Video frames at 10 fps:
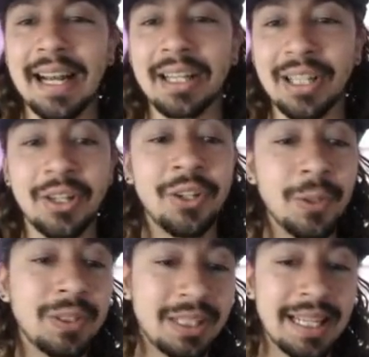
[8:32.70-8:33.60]

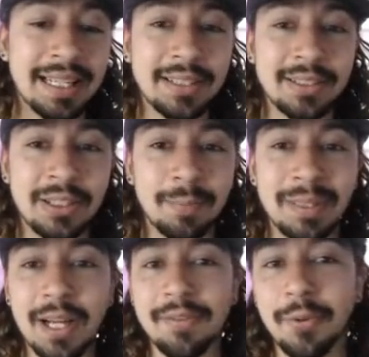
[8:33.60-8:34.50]
huge thing to be
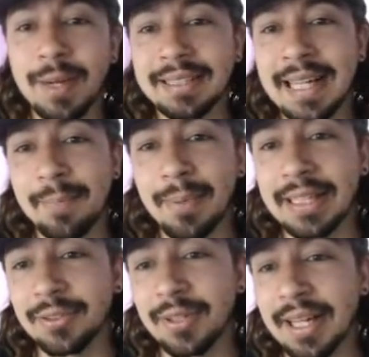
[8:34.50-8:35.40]
going for West Ham
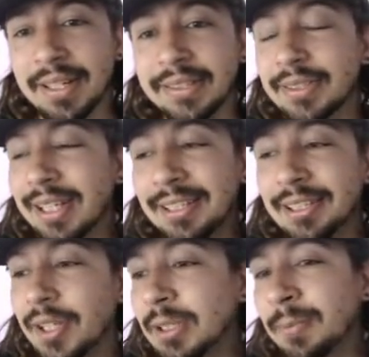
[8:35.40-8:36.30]
players right now. There's
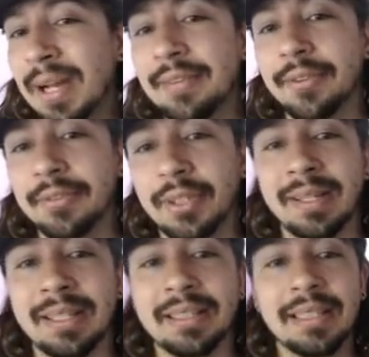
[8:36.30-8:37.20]
so much to play for them,
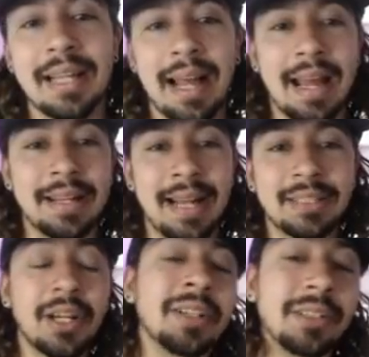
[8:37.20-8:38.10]
and
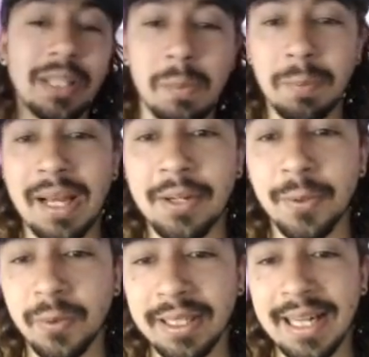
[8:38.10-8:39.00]
Antonio's going to be playing all
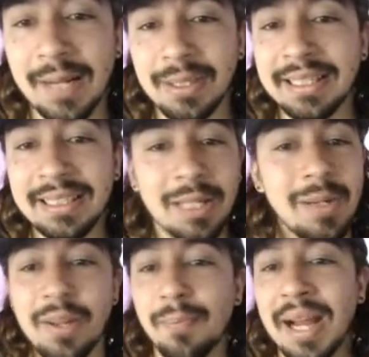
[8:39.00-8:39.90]
3 games, and he's going to
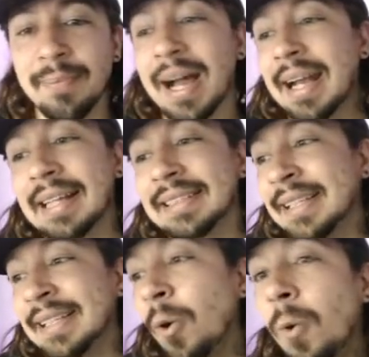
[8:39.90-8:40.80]
be the main man, as
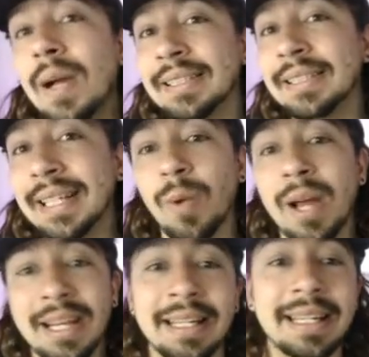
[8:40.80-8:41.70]
he always is when
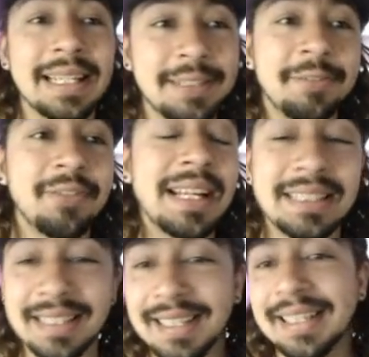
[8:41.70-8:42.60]
he is
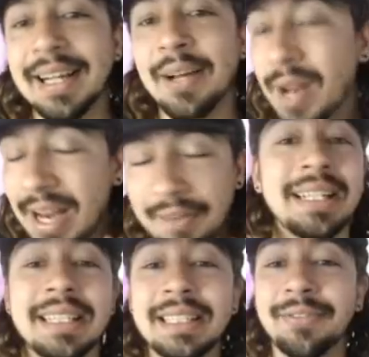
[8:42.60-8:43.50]
fit. Whenever
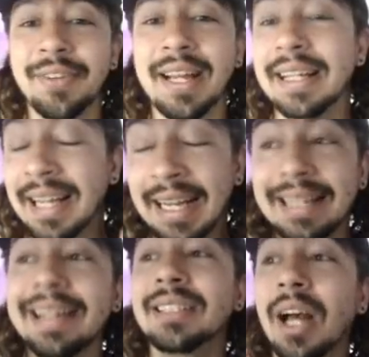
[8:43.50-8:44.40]
he's fit, he's